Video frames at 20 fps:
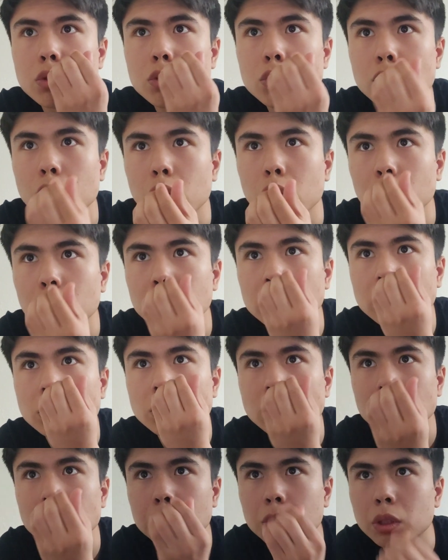
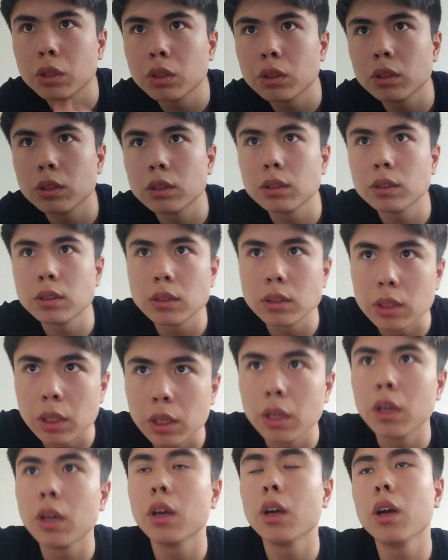meritocracy C.
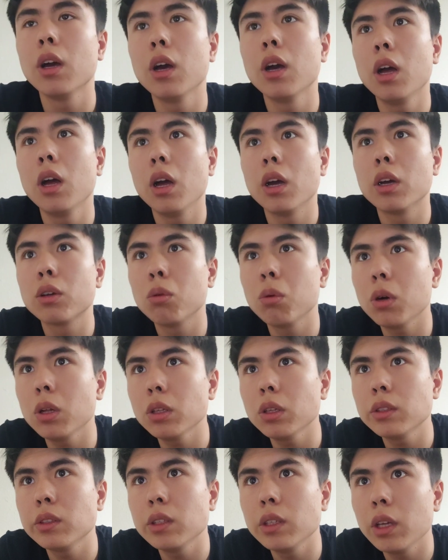
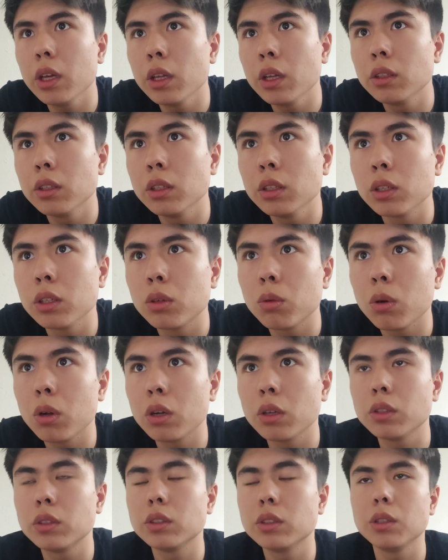Equality and
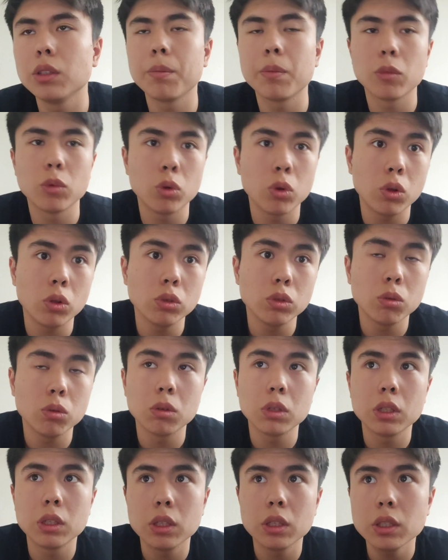inequality. We all know
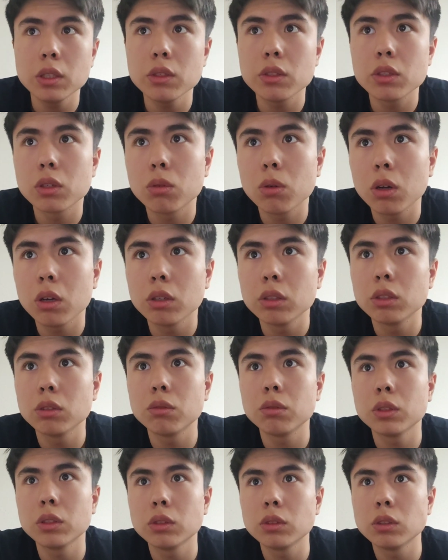what it is. Equality
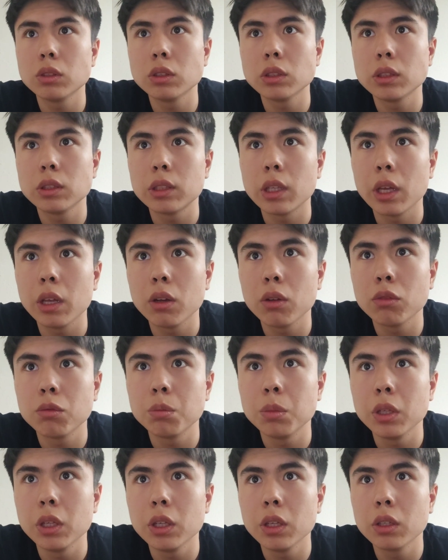refers to the state of
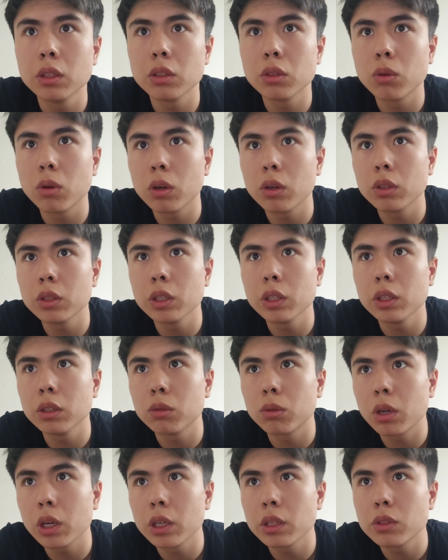being, equality in
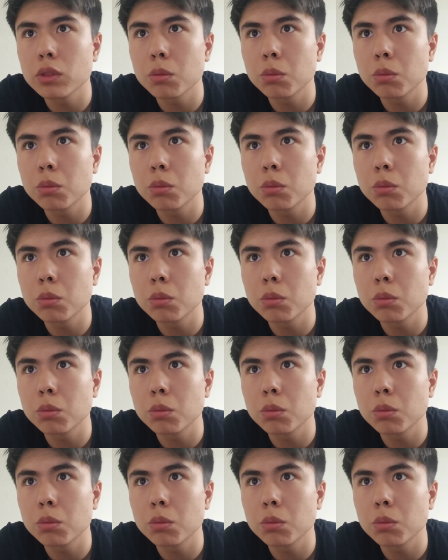rights,